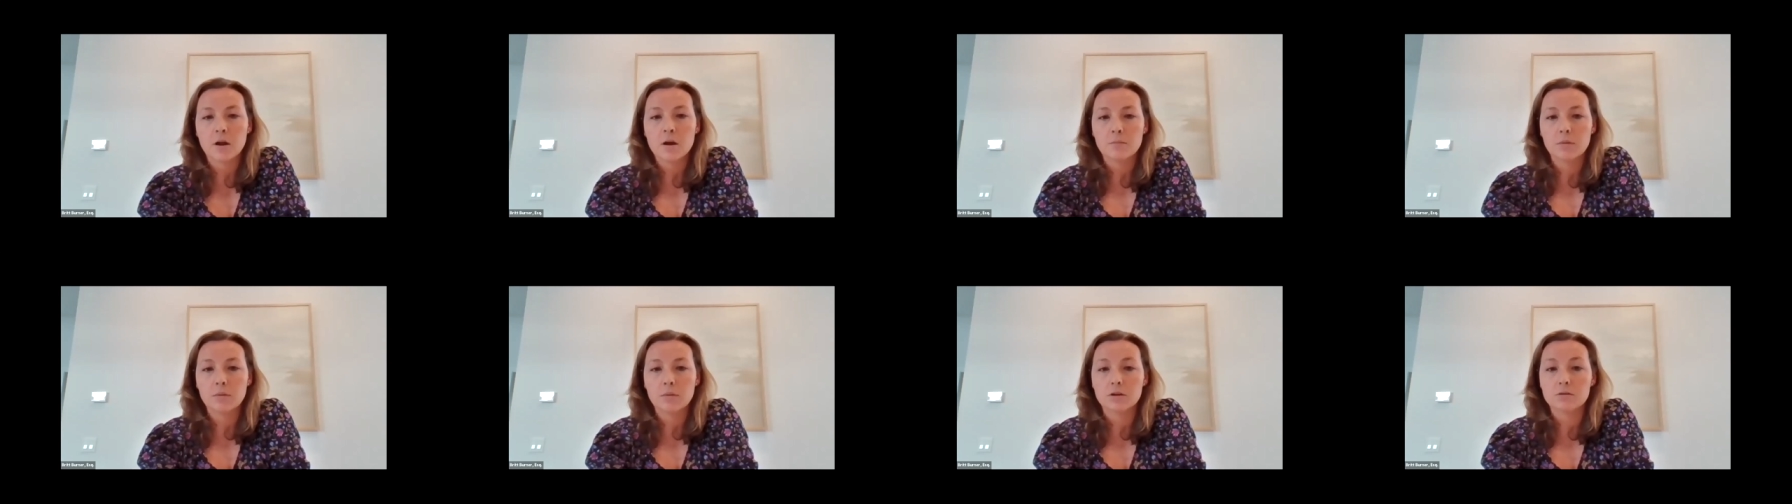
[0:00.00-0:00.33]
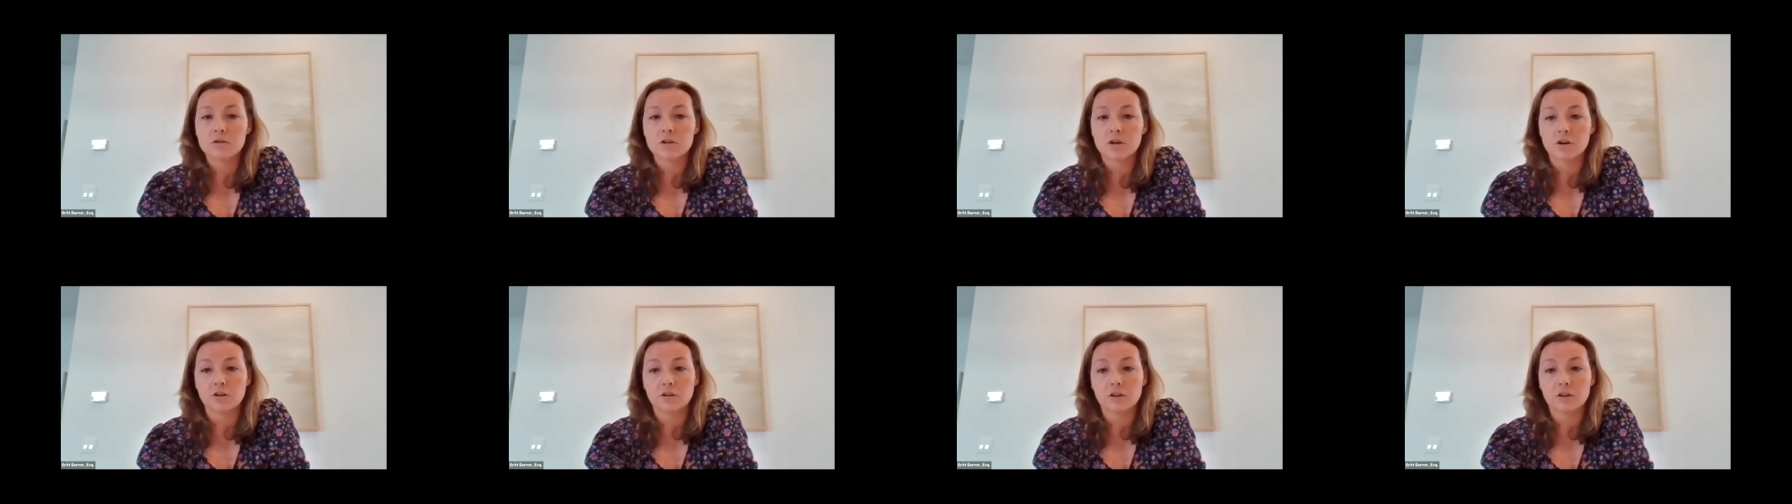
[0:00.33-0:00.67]
But you
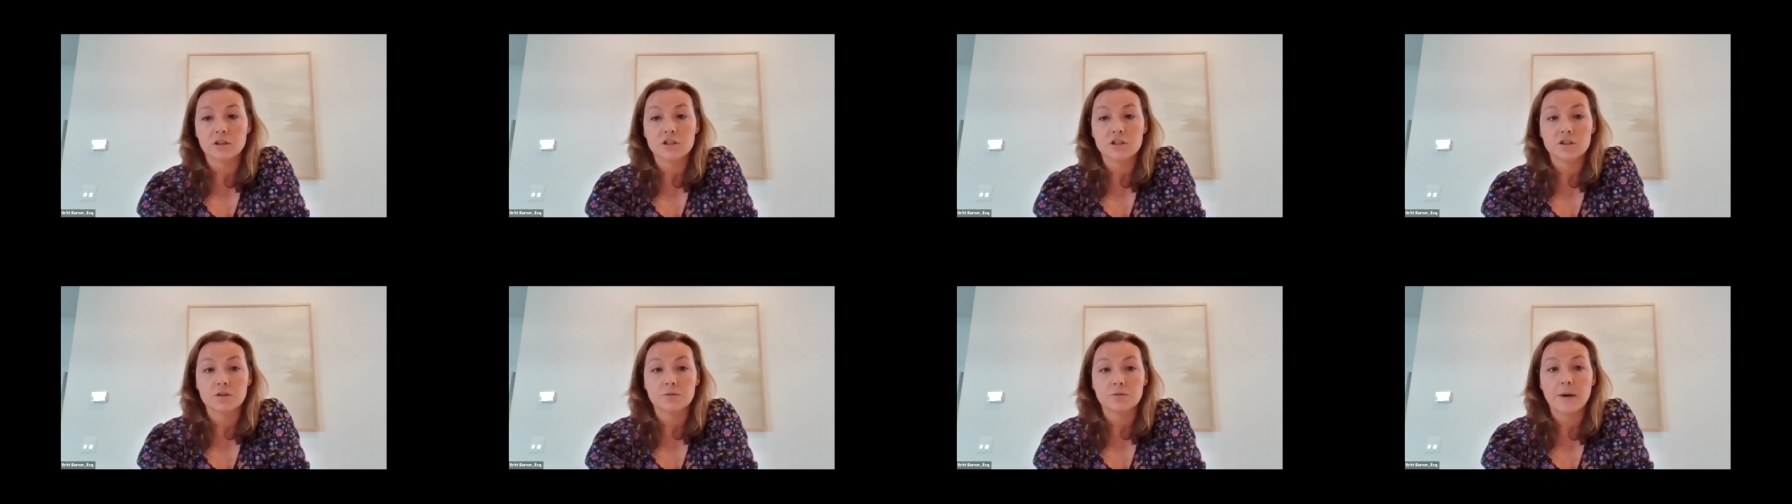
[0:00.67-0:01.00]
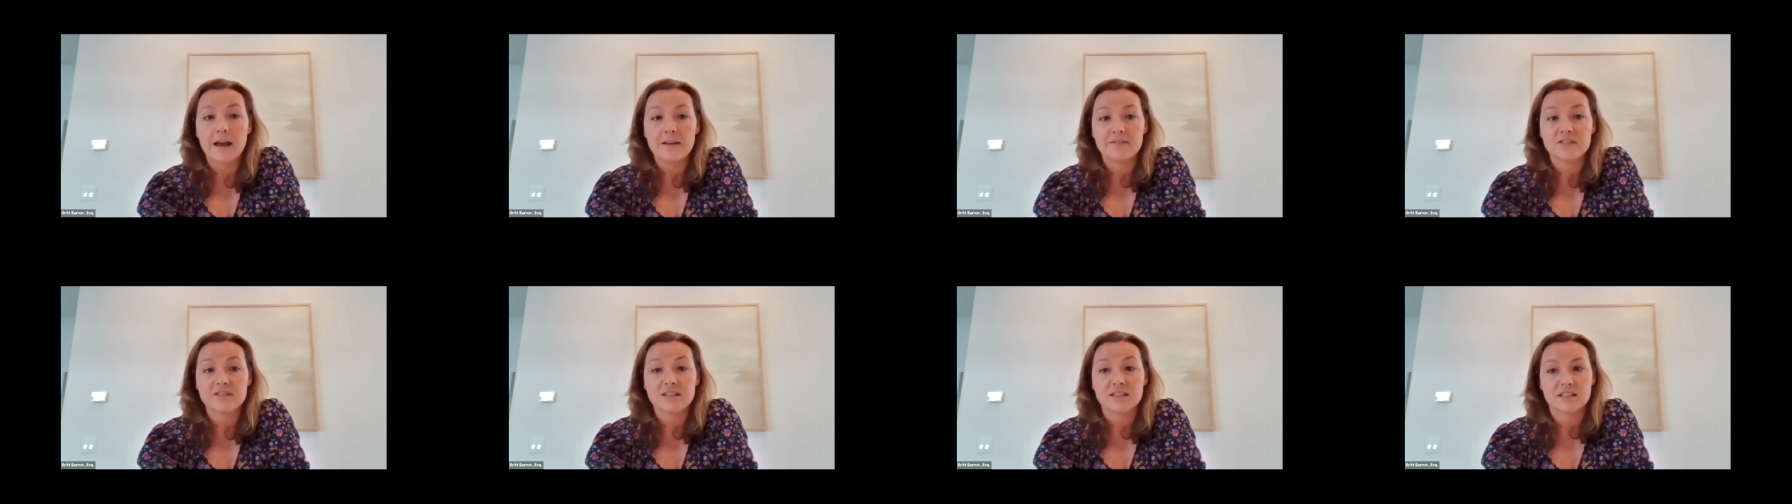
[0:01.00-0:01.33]
certainly do
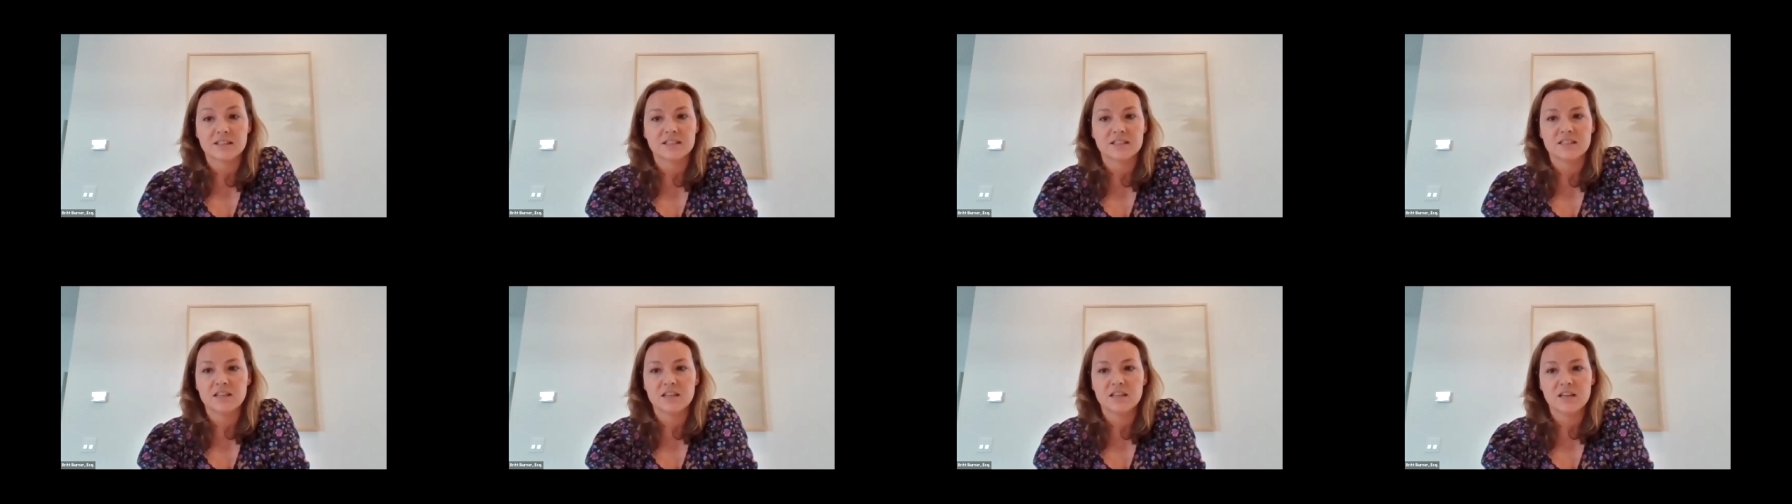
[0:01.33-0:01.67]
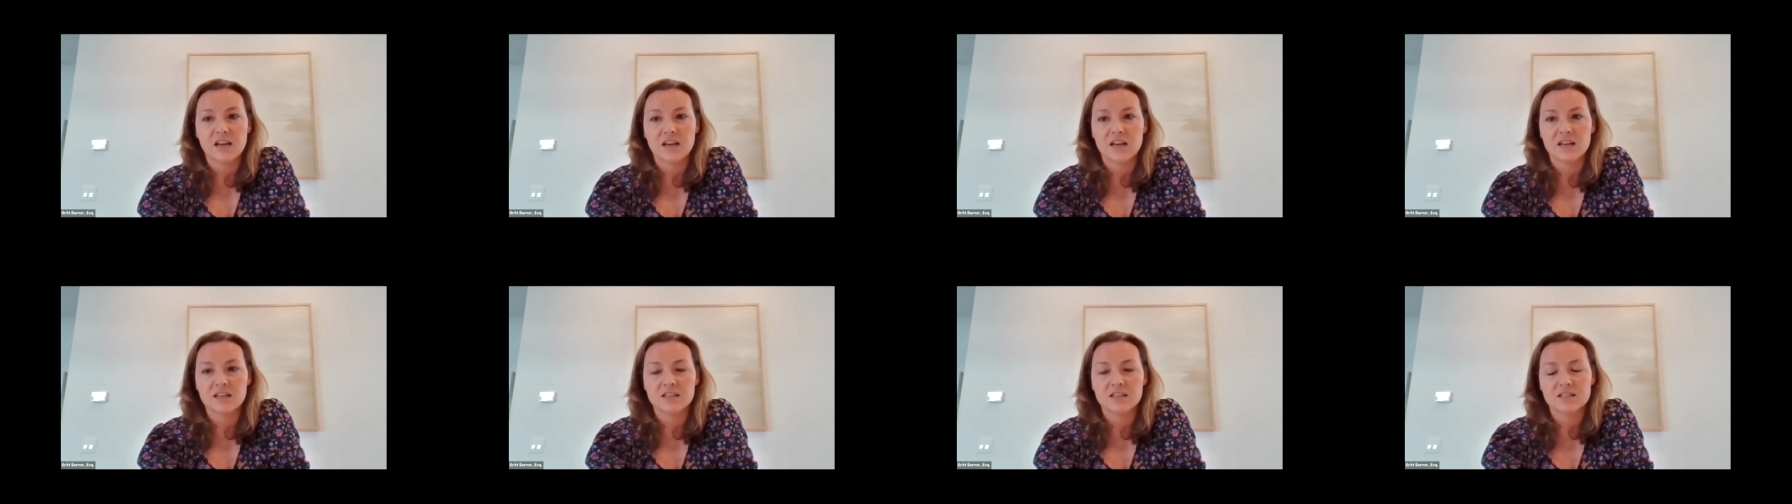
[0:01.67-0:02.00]
have sixty
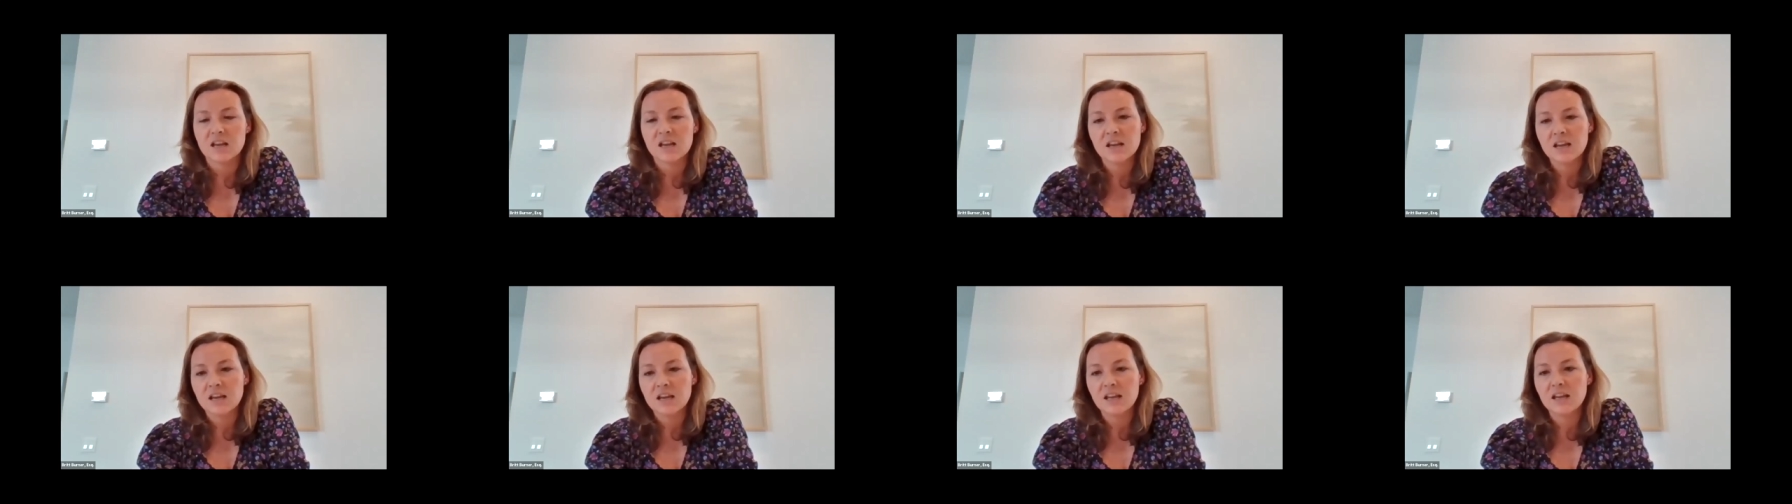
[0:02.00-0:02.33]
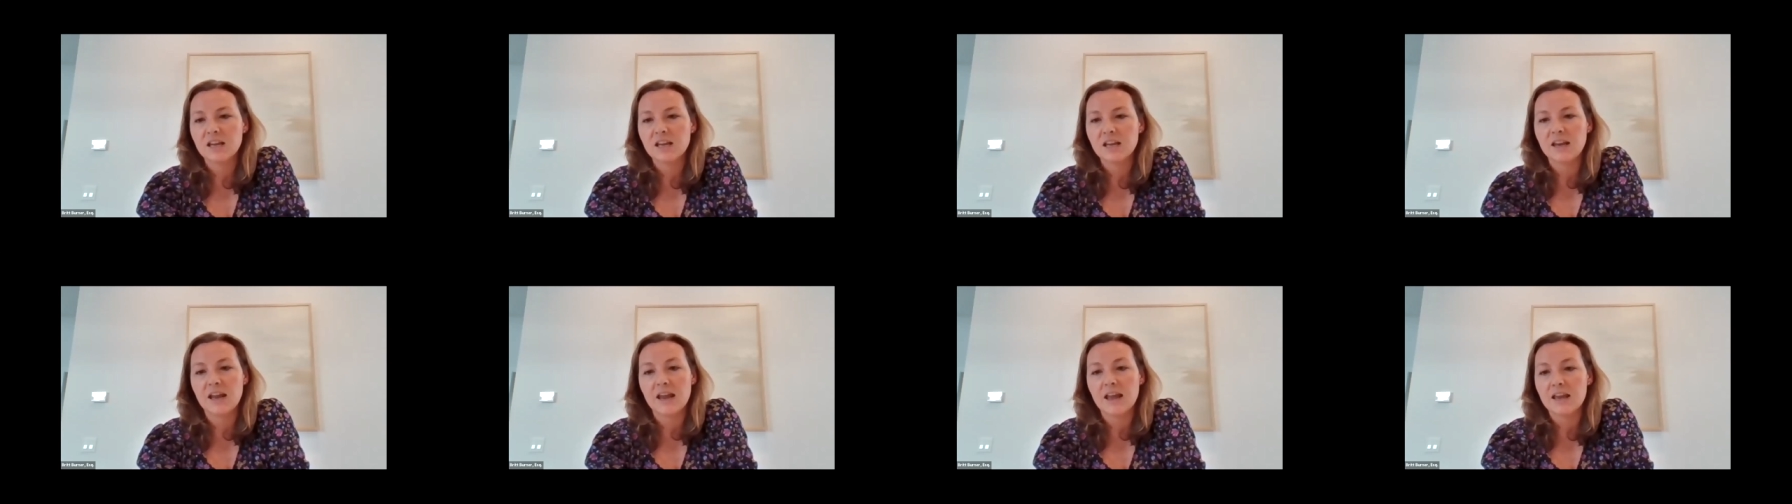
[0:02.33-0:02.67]
days
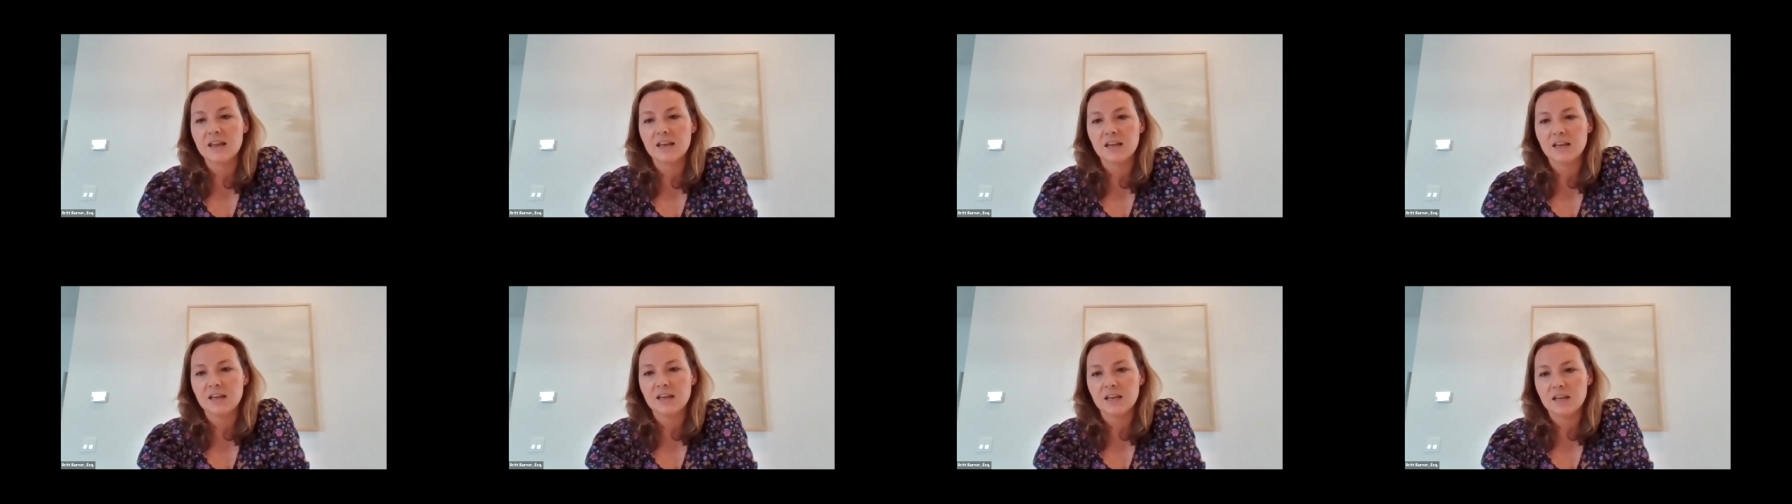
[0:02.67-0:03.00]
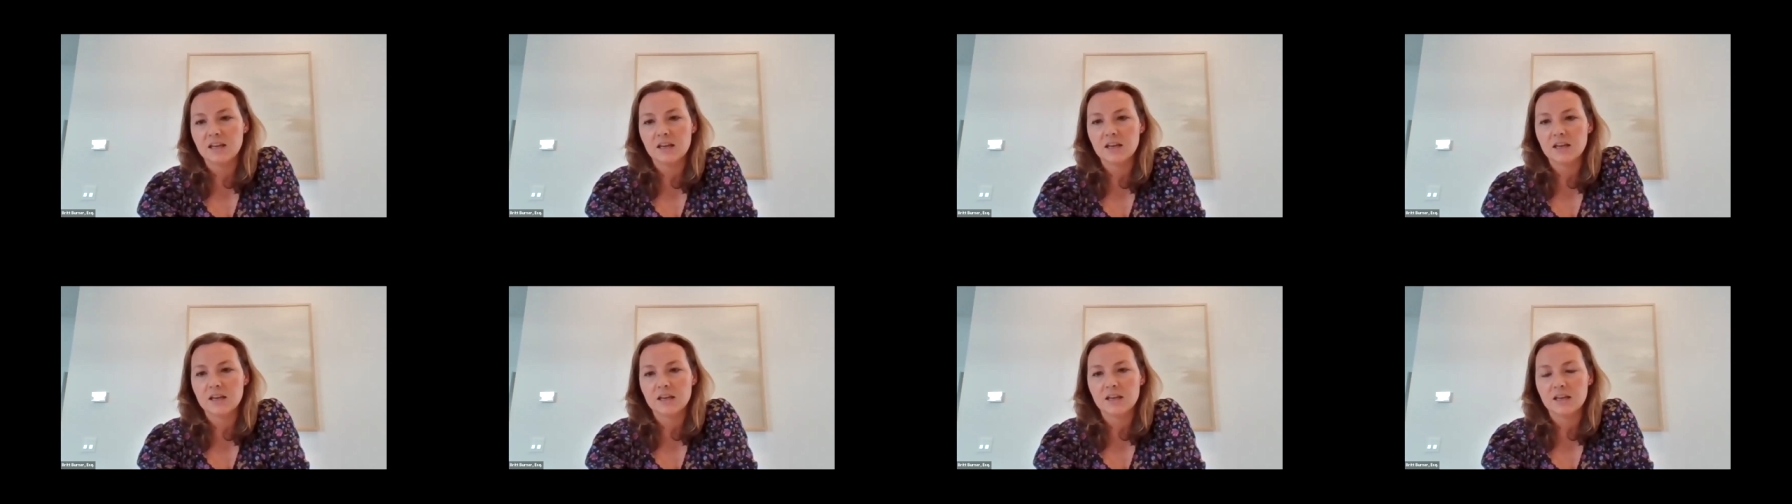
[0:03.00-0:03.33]
in any